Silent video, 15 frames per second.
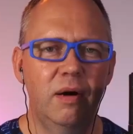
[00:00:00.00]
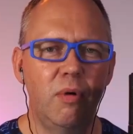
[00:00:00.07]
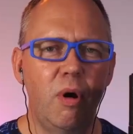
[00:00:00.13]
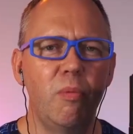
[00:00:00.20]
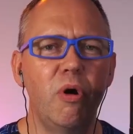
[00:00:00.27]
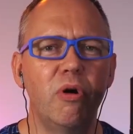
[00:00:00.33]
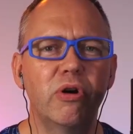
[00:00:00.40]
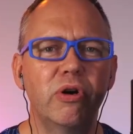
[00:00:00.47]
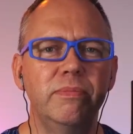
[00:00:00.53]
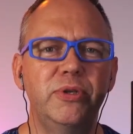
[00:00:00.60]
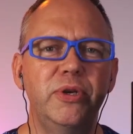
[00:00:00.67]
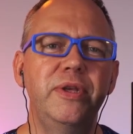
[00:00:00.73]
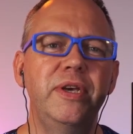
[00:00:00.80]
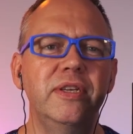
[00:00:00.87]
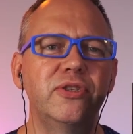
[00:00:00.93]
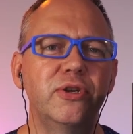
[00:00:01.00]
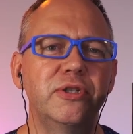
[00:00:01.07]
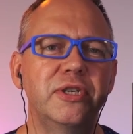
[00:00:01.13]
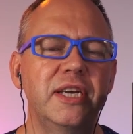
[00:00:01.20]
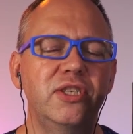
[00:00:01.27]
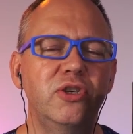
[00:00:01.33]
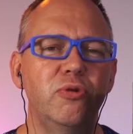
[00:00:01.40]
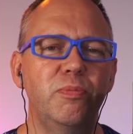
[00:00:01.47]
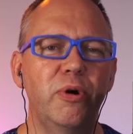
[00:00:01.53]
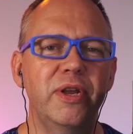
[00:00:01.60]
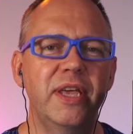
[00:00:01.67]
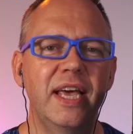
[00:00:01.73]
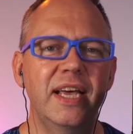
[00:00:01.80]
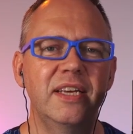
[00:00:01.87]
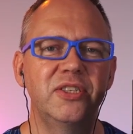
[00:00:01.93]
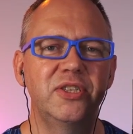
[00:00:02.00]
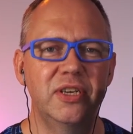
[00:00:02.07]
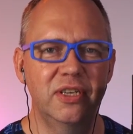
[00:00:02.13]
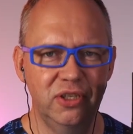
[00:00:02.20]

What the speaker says: A warm welcome to the In Search SEO podcast,